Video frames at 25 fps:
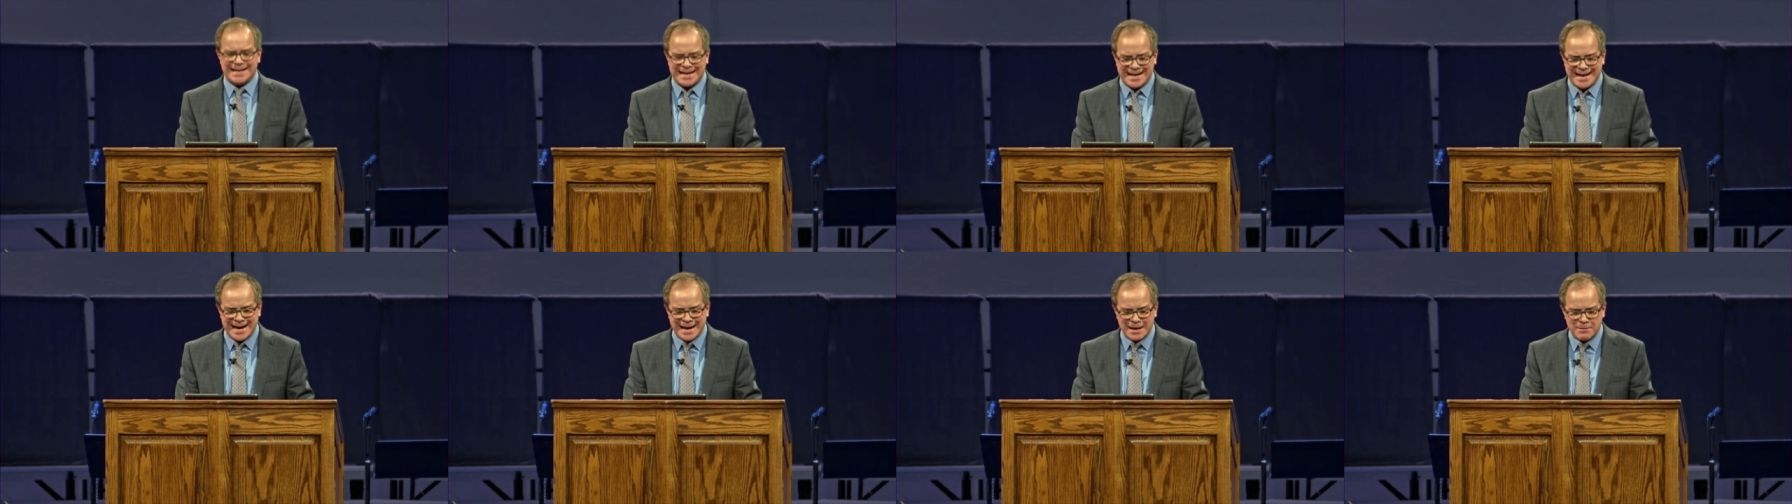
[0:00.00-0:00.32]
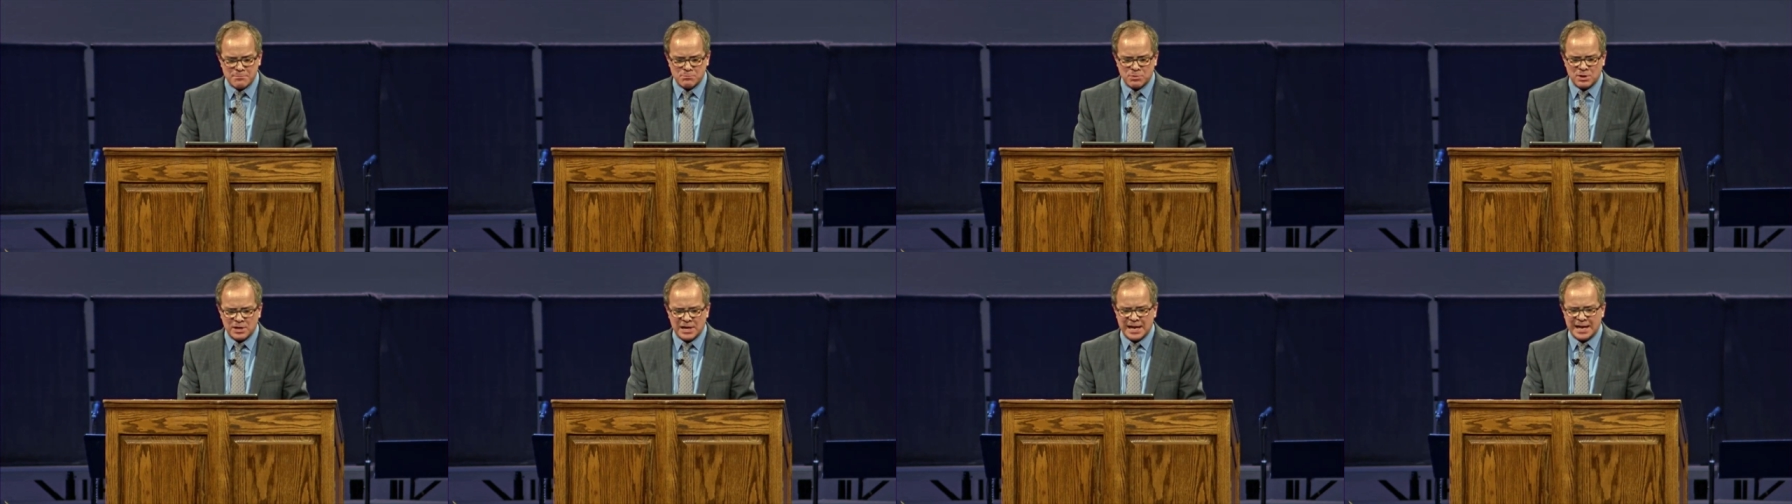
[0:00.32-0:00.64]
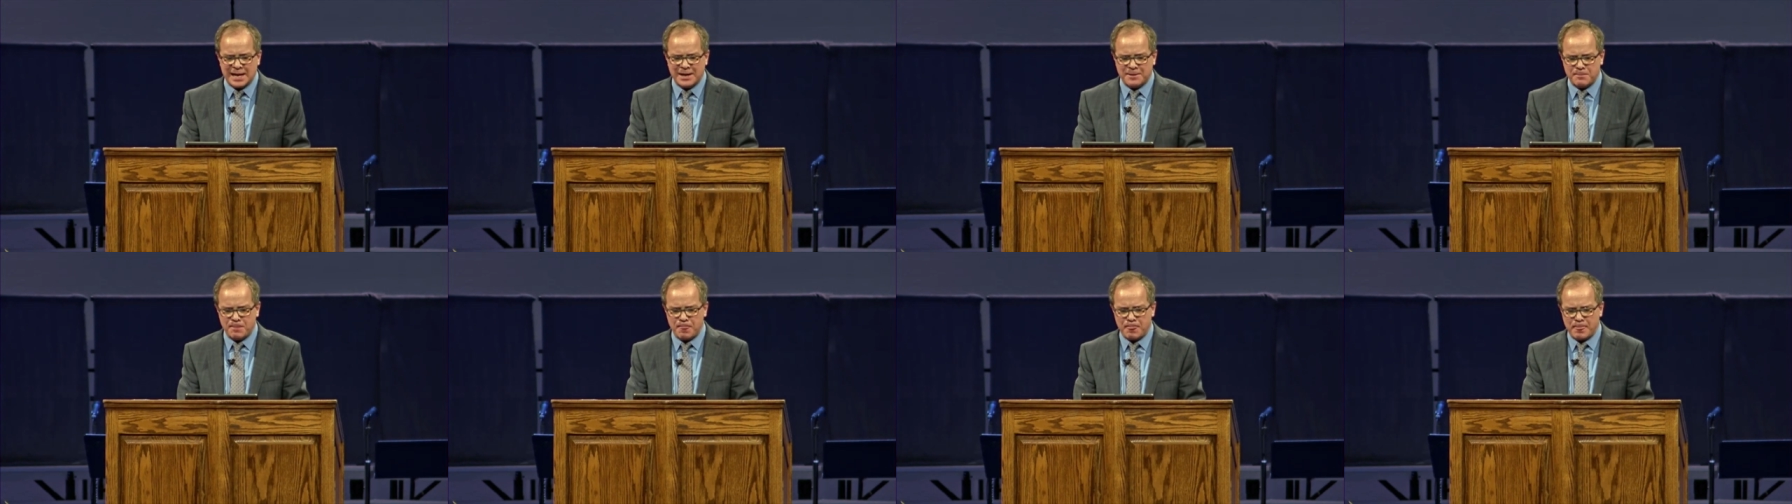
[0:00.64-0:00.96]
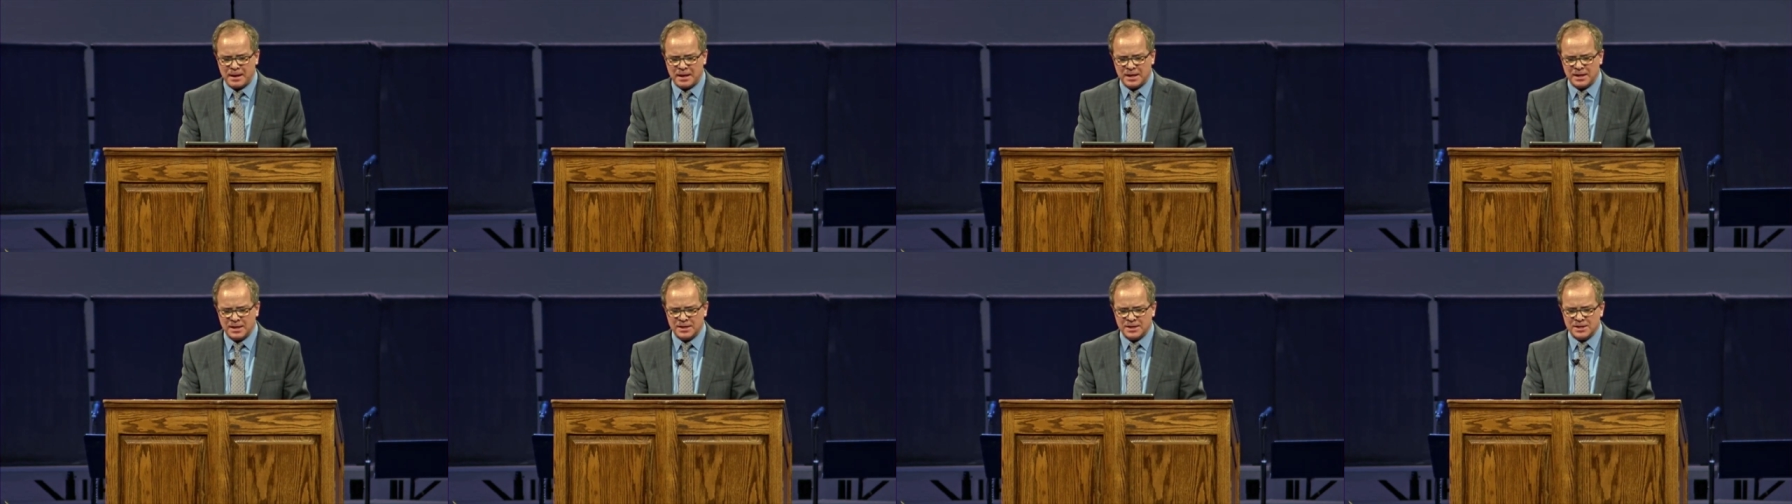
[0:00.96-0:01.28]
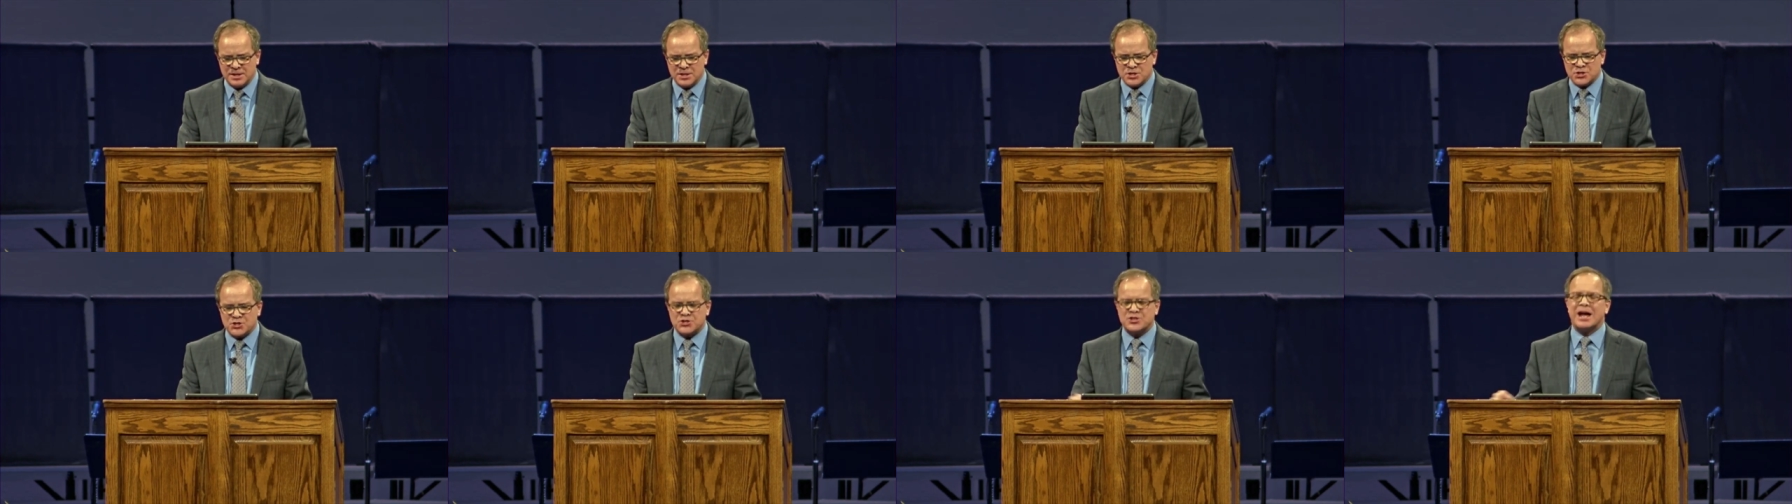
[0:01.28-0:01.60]
Kimberley,
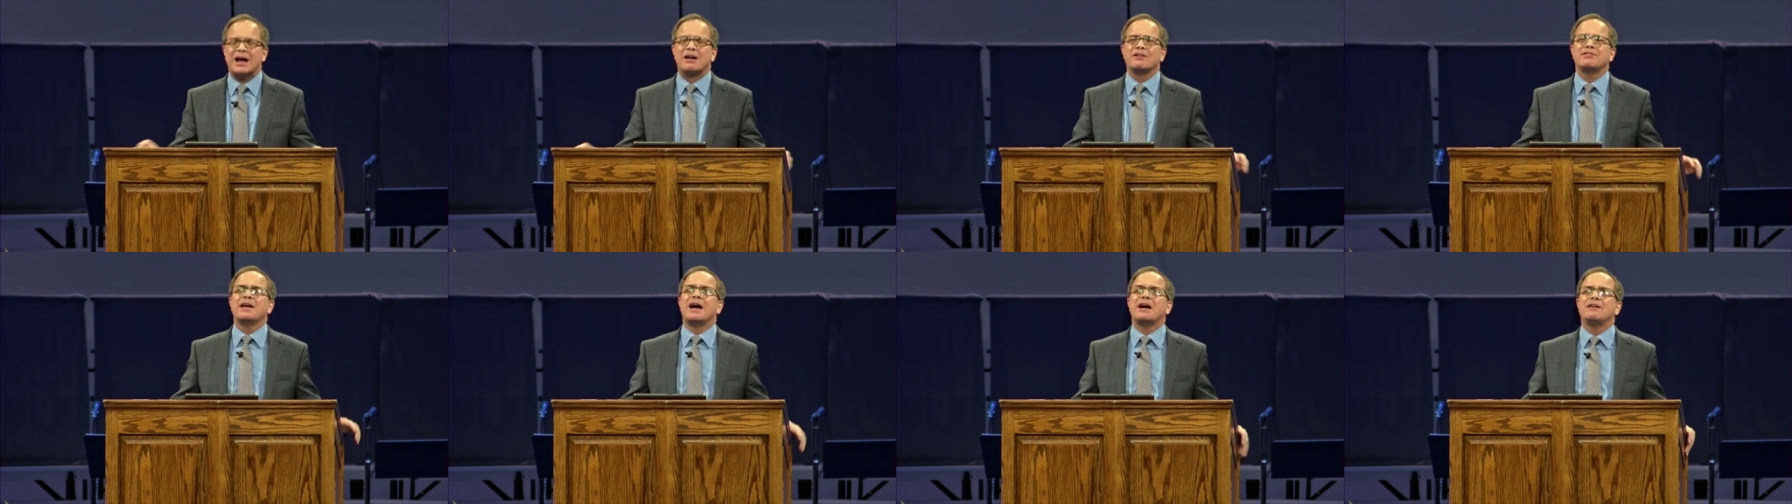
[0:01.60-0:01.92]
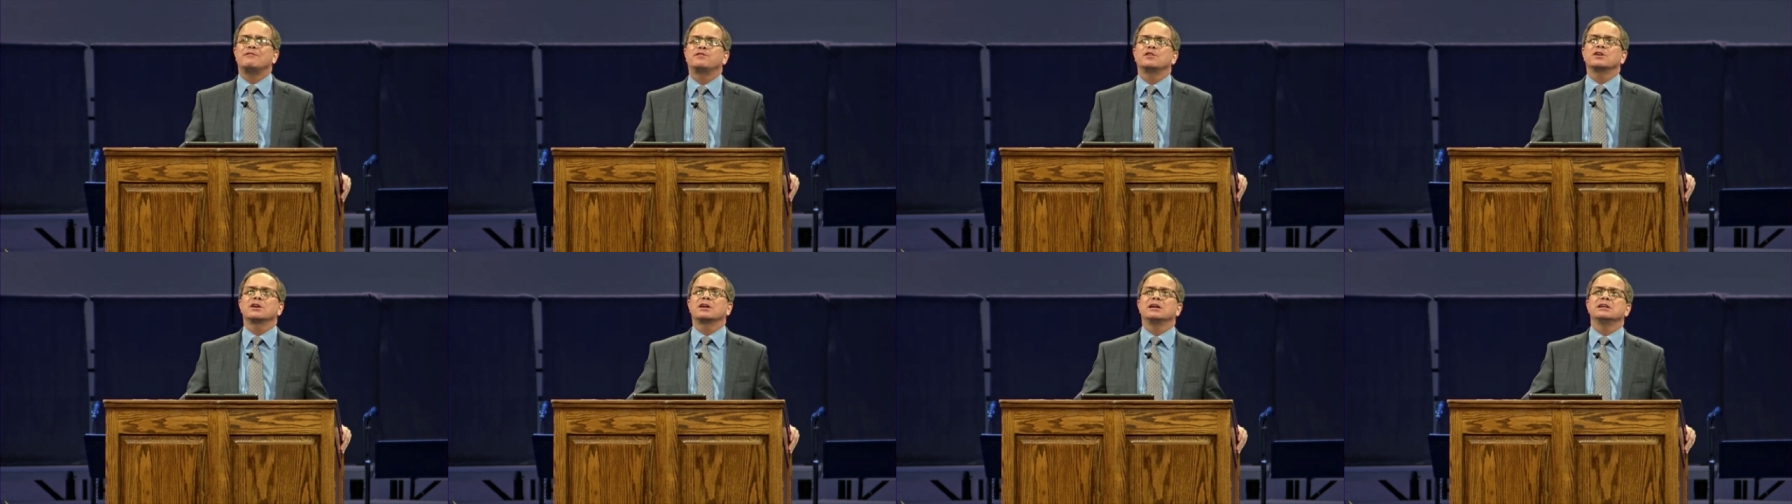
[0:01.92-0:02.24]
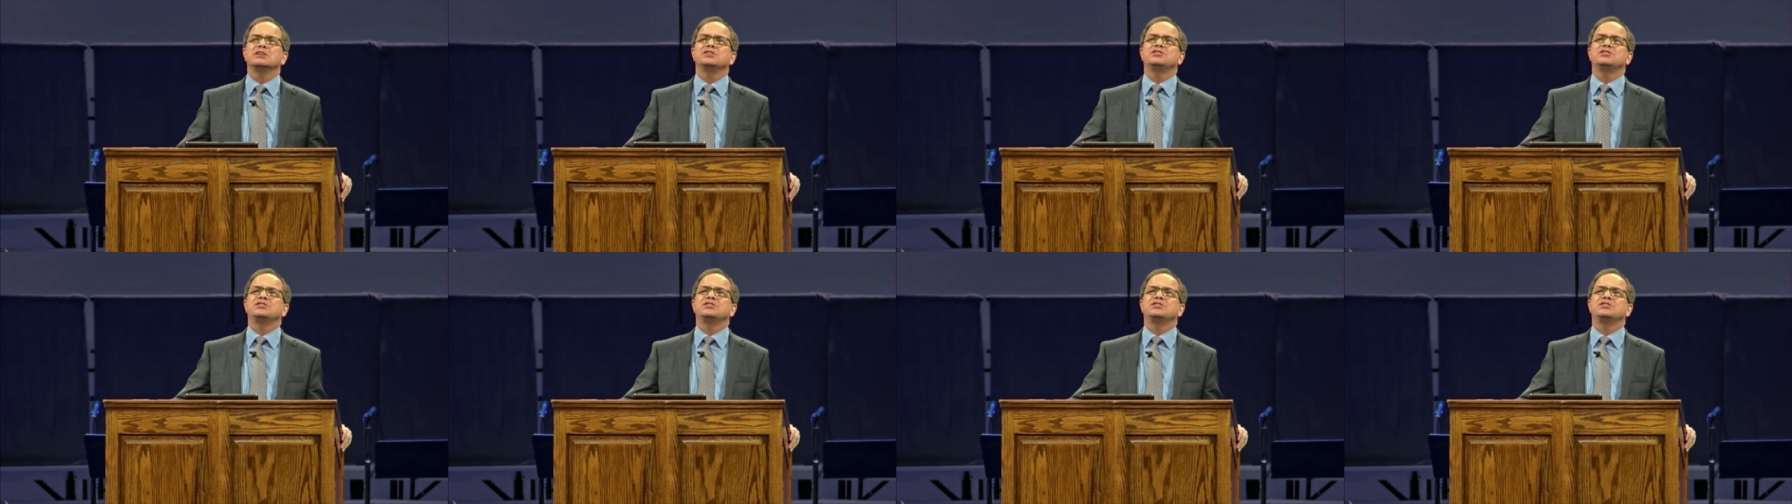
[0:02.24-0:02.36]
South Africa.